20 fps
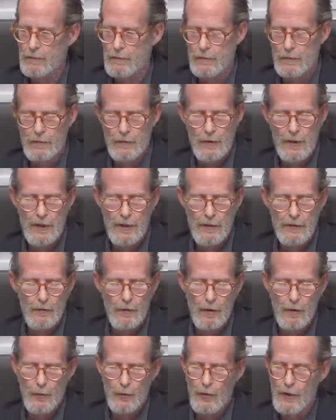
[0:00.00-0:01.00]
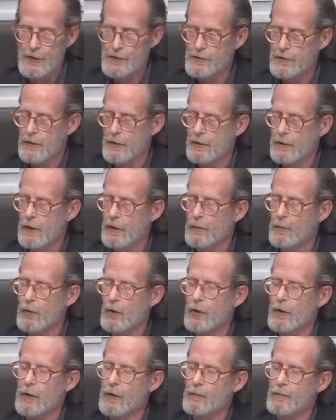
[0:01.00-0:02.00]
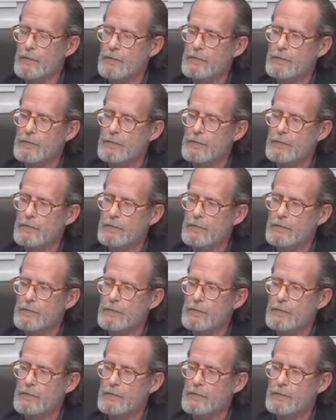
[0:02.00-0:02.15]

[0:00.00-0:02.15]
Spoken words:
greedy corporation and Doug Burgum?